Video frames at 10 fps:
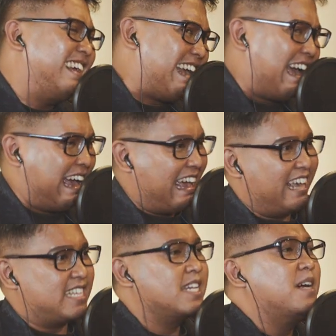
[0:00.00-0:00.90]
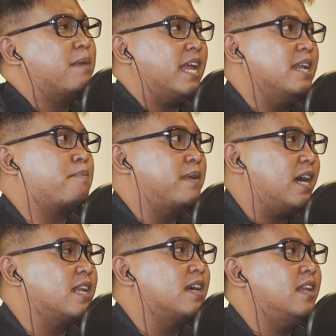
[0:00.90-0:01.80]
Yes, but then the
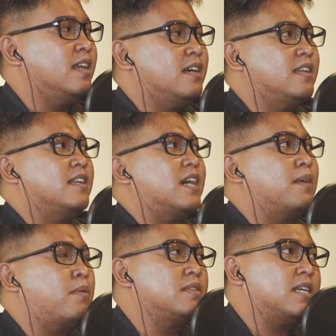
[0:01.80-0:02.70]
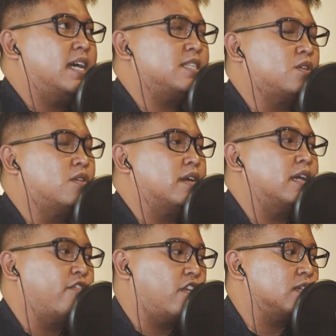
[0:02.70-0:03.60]
the, the the the other problems that I saw,
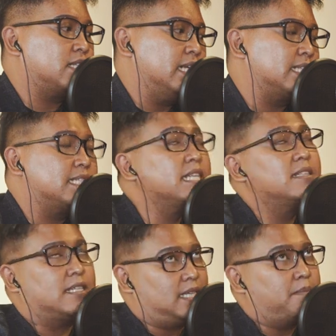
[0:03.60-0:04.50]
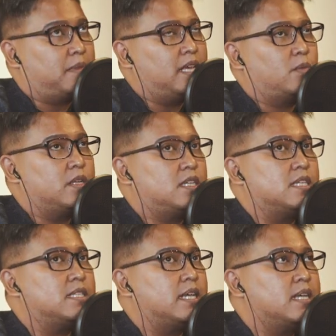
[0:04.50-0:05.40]
right, of course, is still the same thing, which
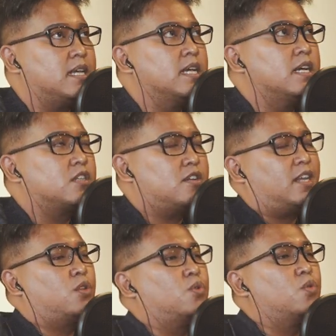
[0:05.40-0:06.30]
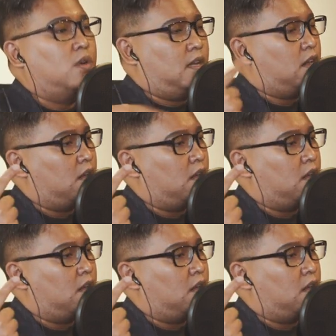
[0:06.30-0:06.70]
is they try to do a